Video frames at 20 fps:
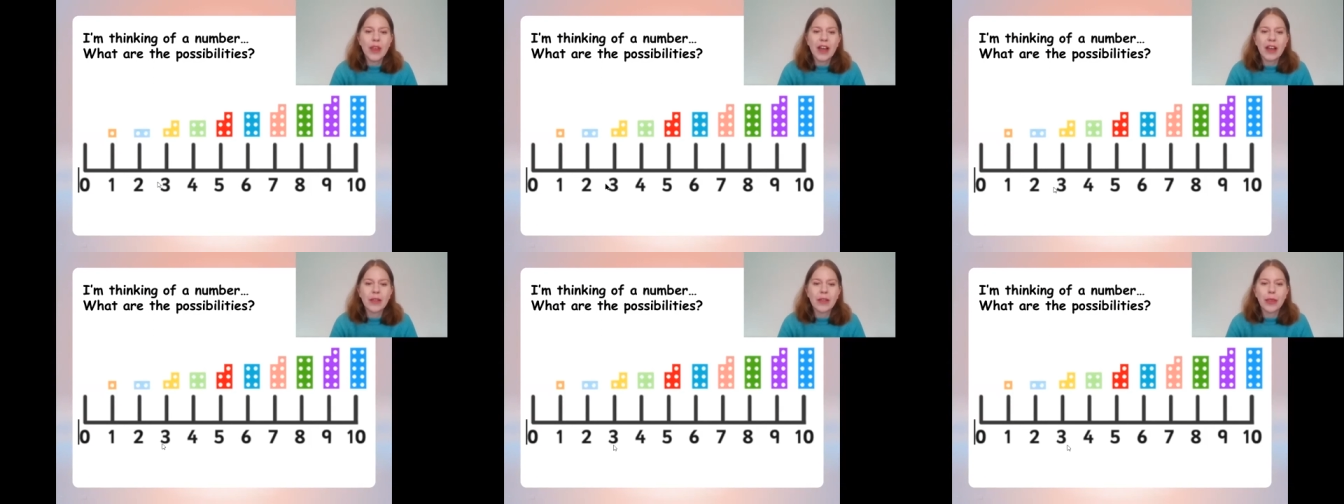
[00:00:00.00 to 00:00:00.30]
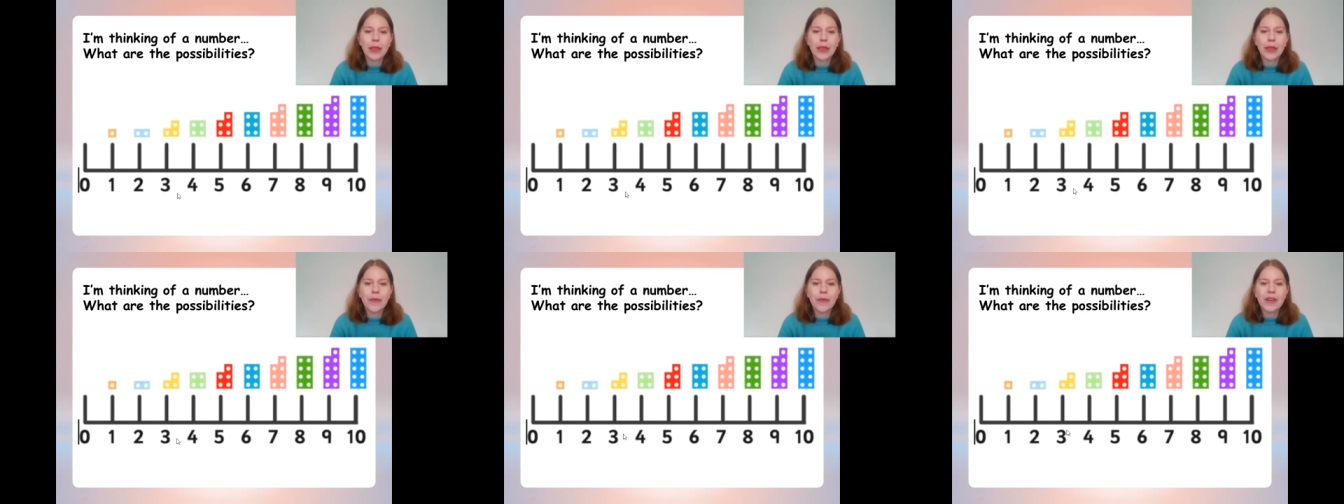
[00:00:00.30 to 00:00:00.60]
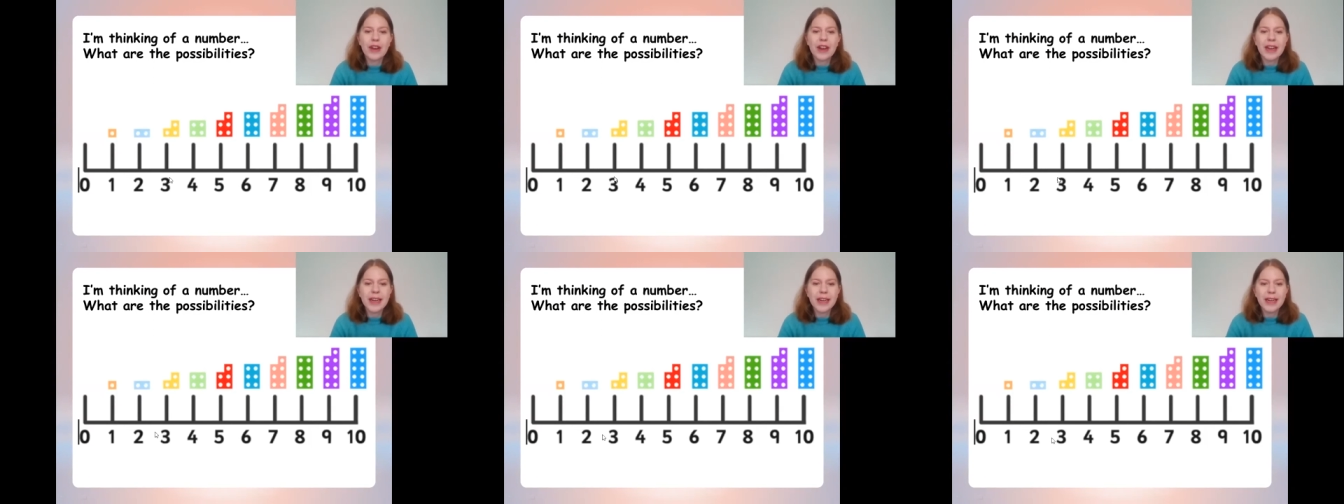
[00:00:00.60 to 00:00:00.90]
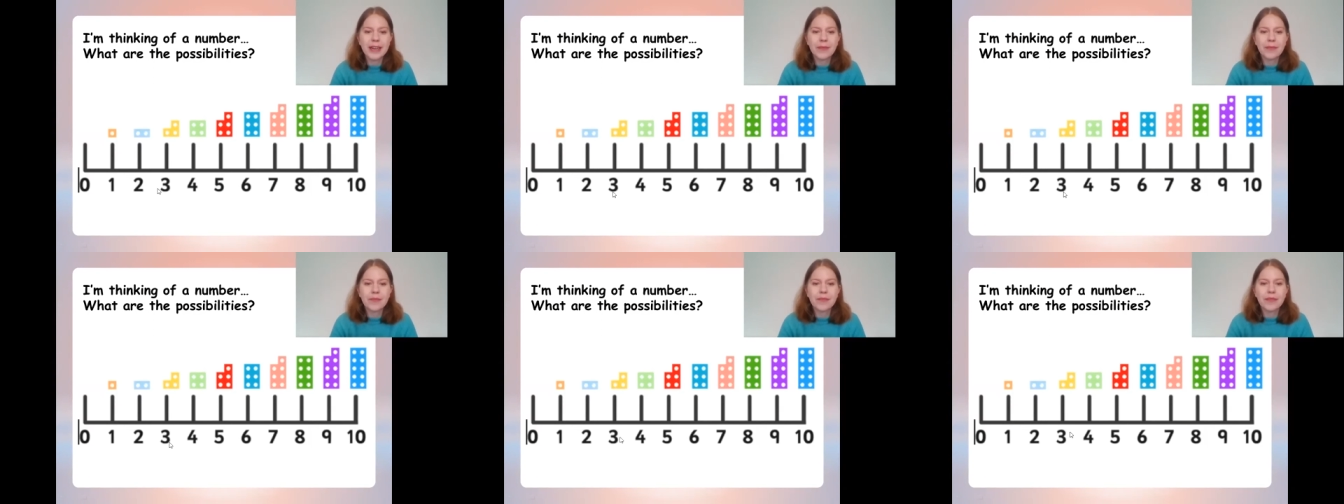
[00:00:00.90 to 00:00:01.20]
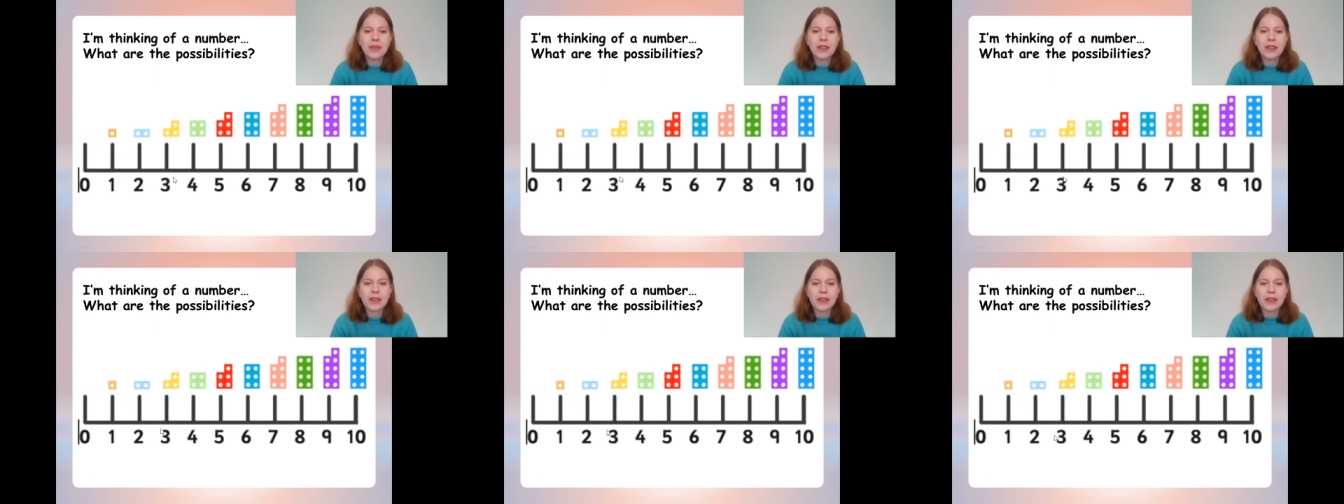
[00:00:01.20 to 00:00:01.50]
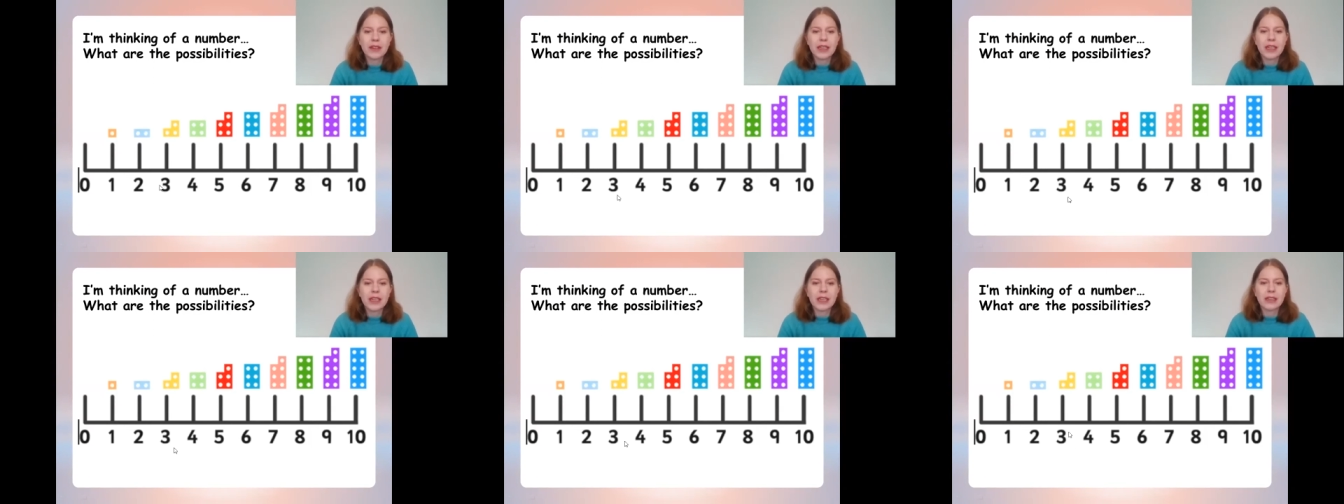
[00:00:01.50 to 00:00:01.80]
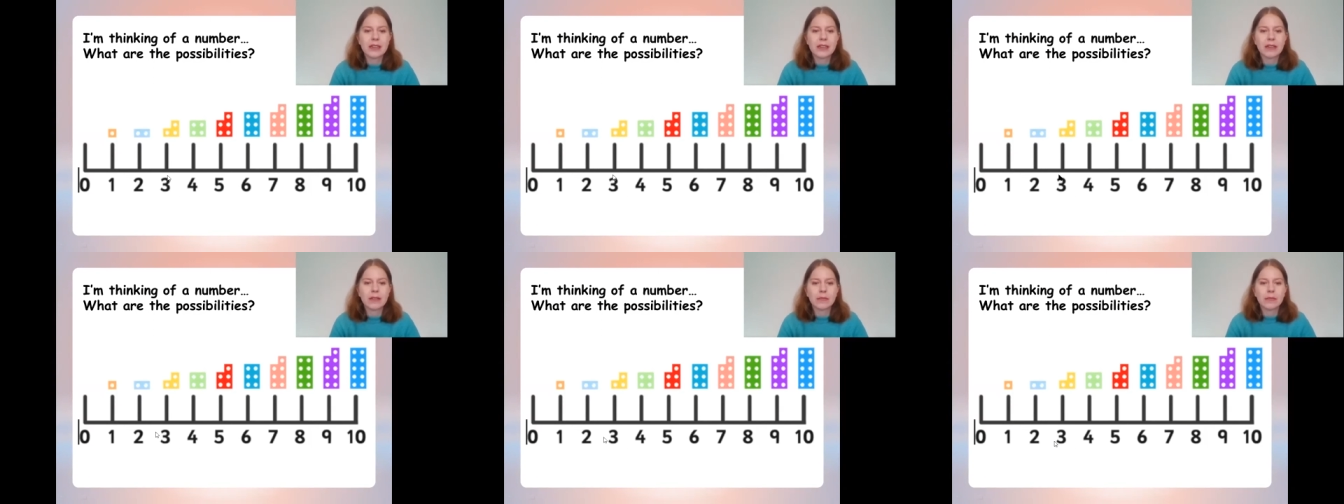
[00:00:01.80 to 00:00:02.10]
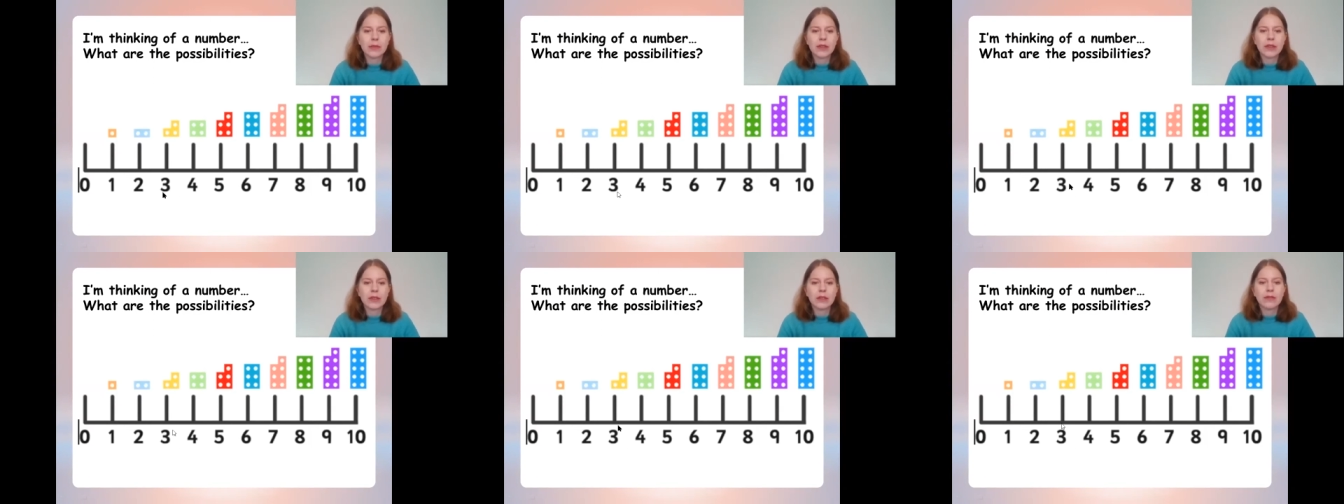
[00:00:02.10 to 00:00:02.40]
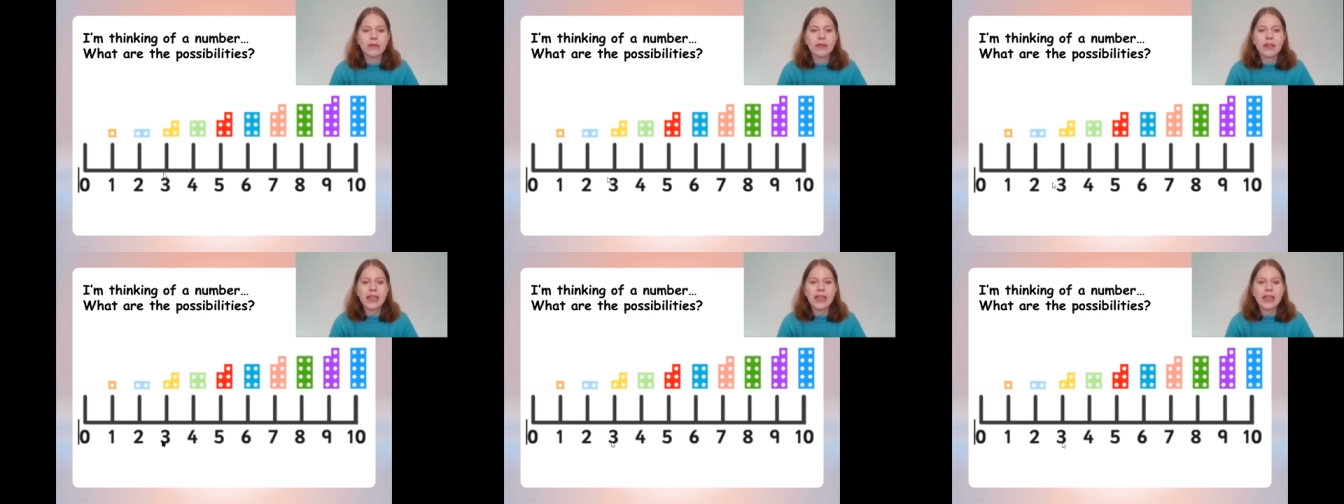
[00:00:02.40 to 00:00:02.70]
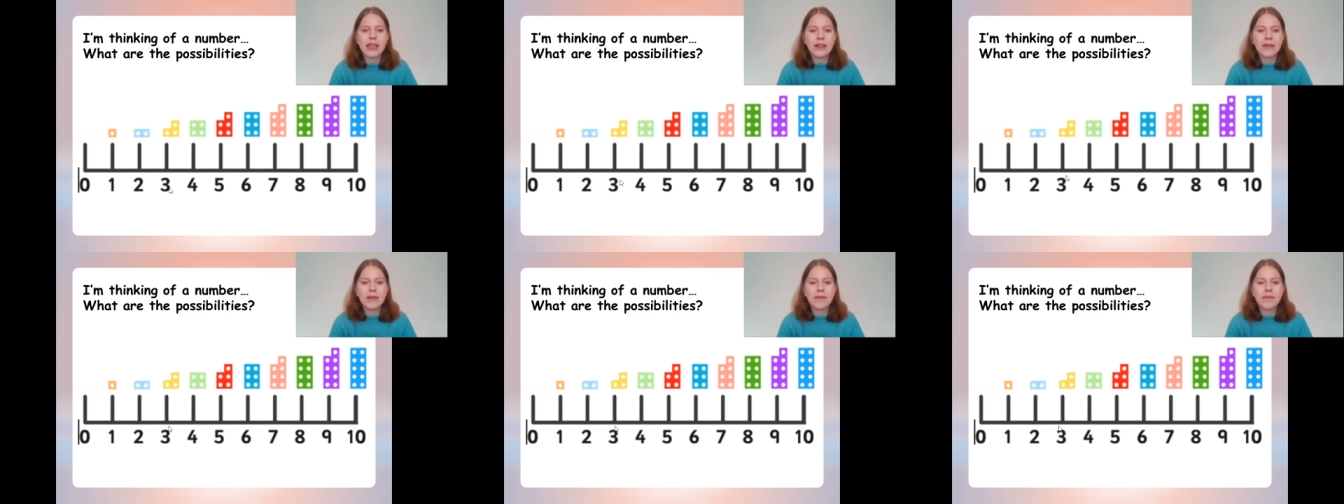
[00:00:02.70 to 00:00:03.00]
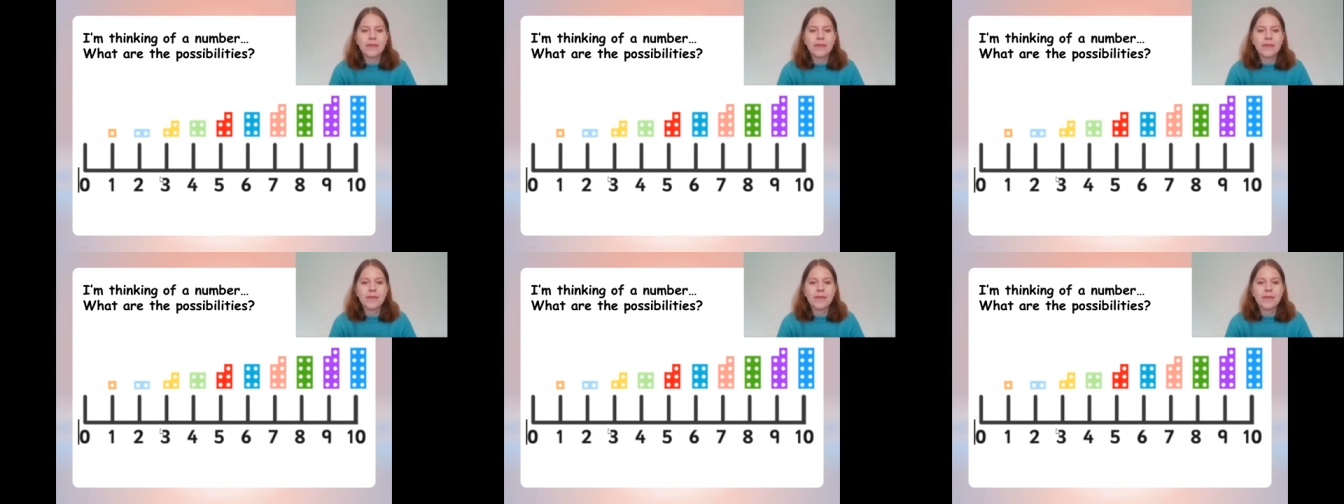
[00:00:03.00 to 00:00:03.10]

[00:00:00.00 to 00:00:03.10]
than 3, so here's number 3,